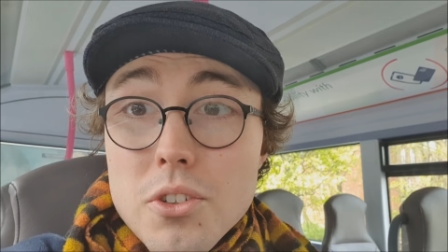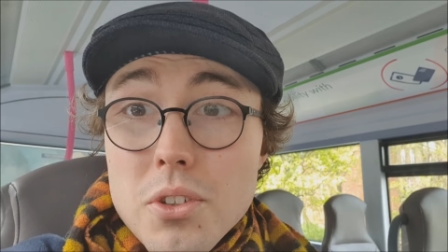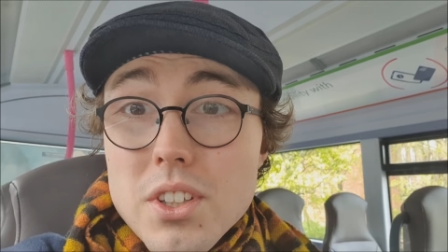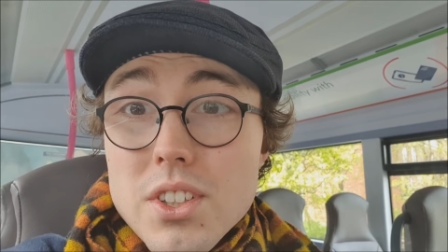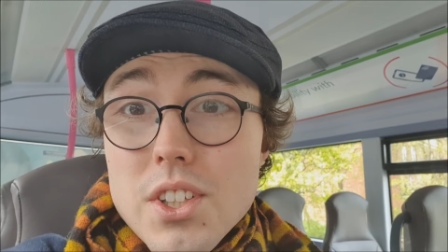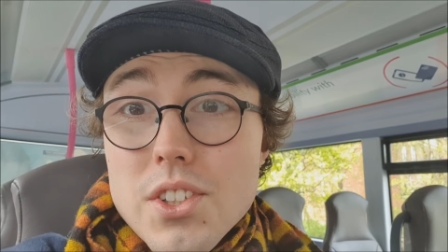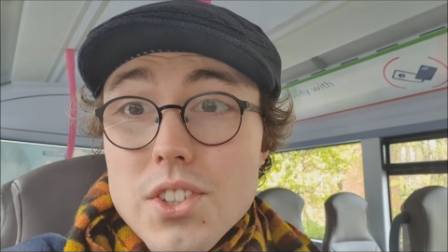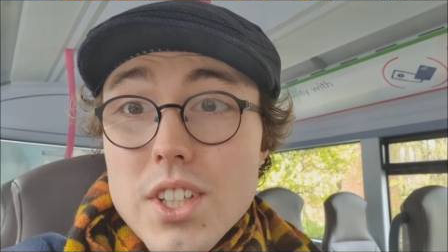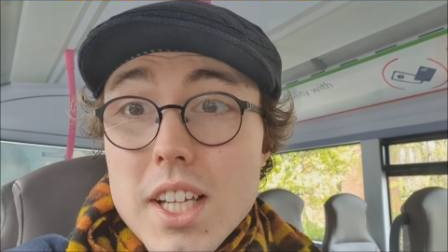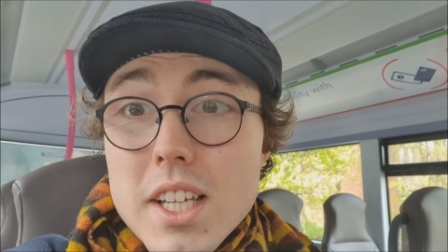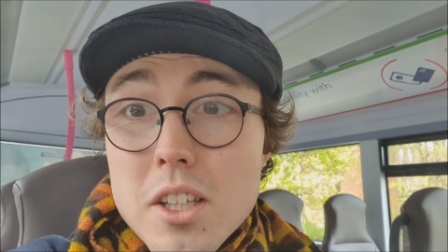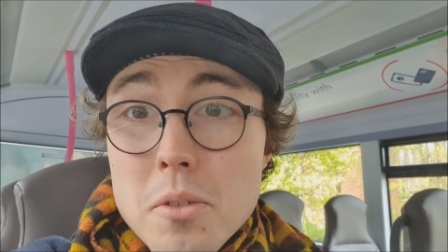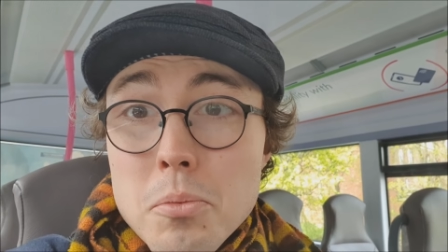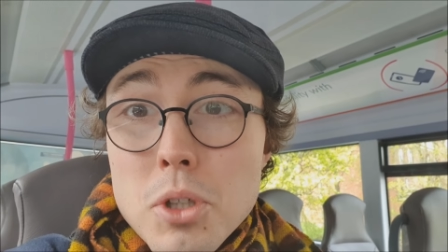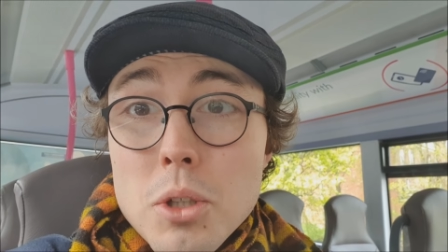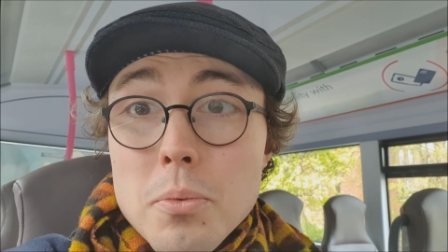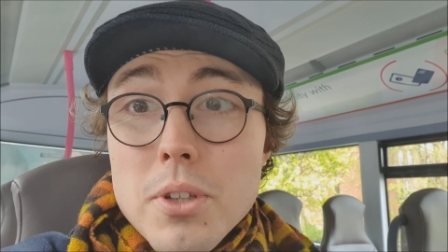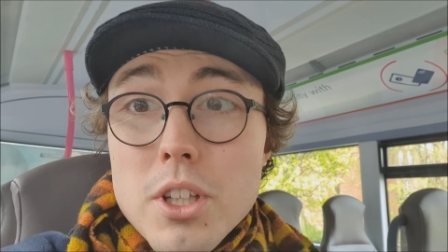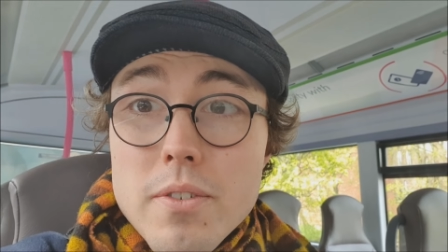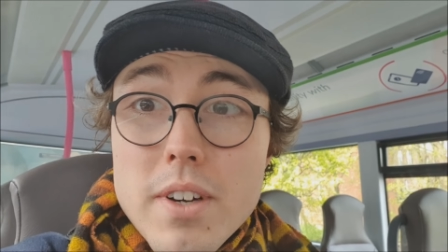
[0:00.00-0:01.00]
So as I say at
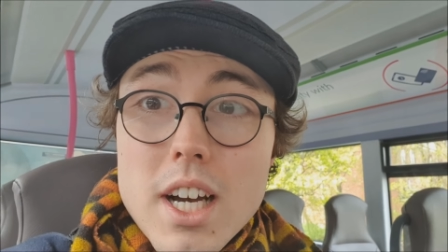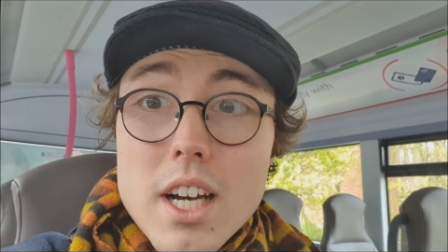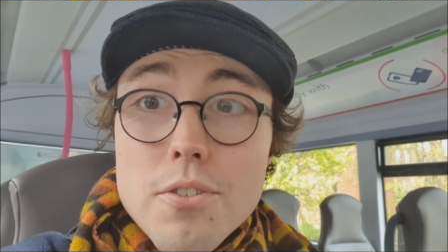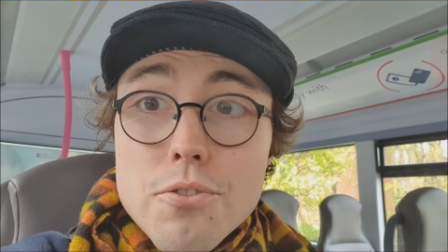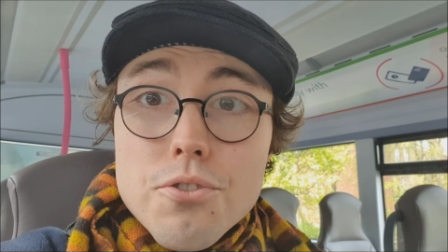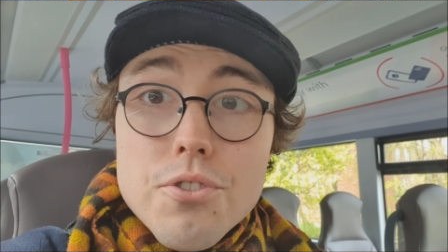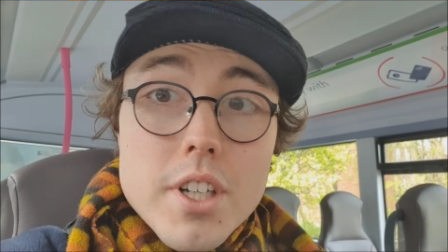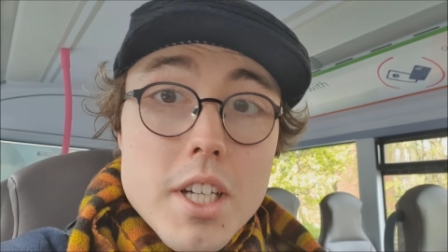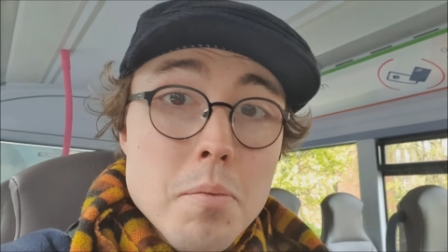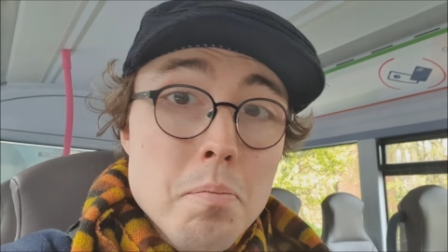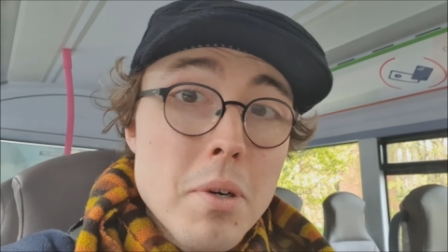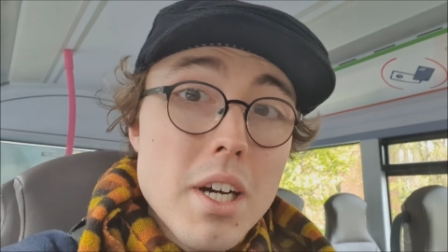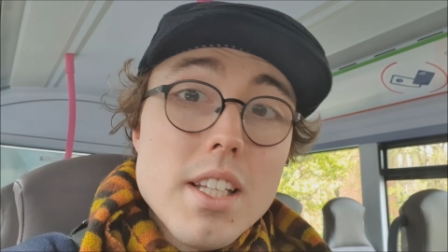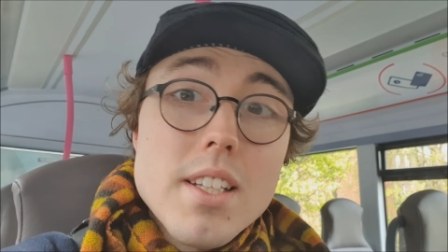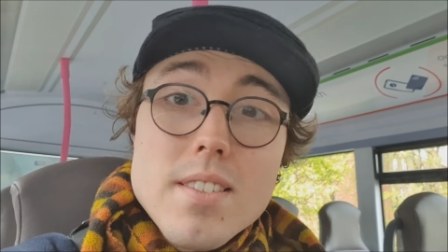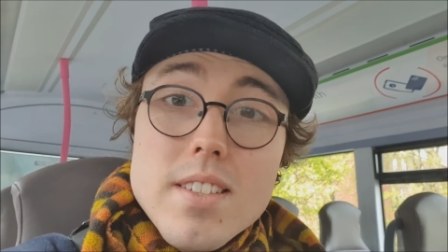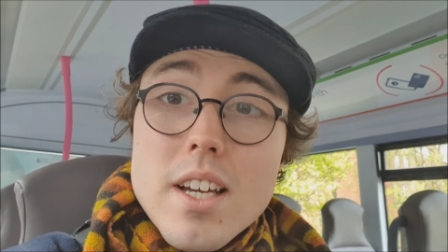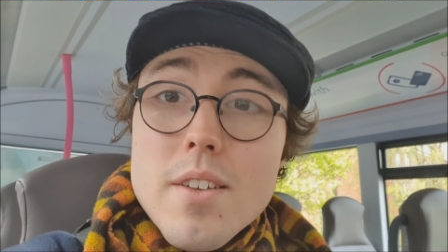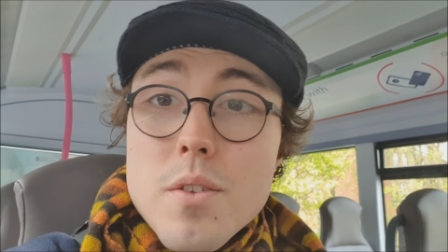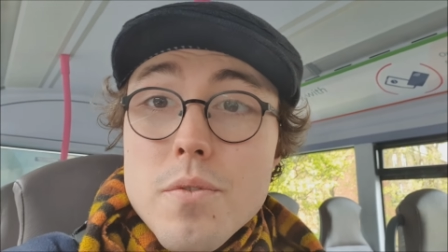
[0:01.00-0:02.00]
the moment there are three,
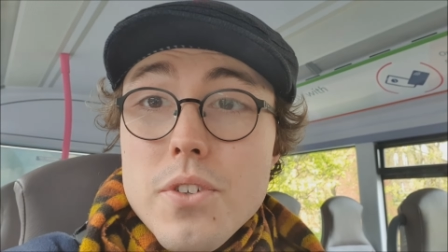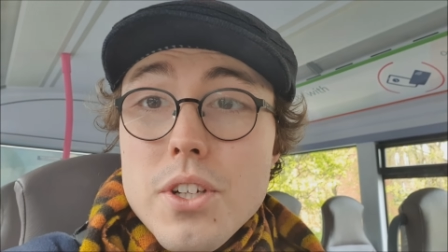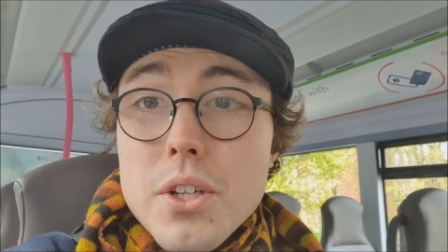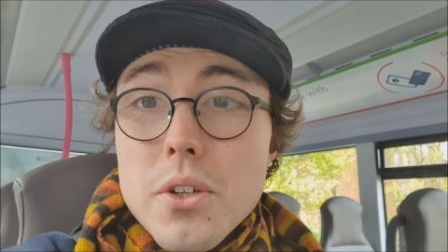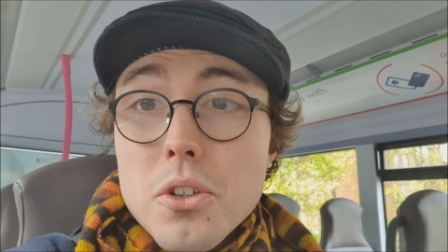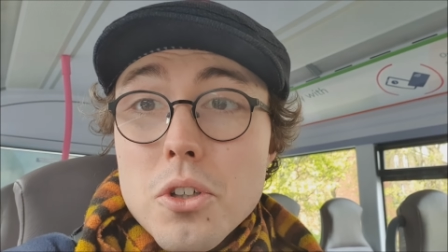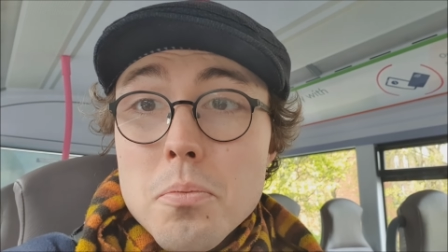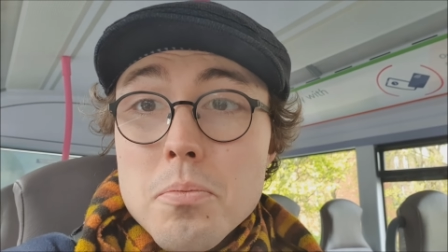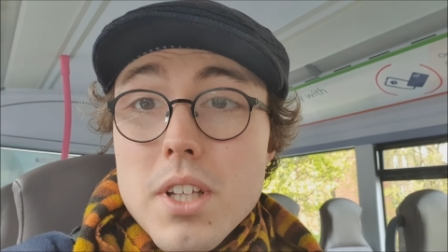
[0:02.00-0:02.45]
by the time the video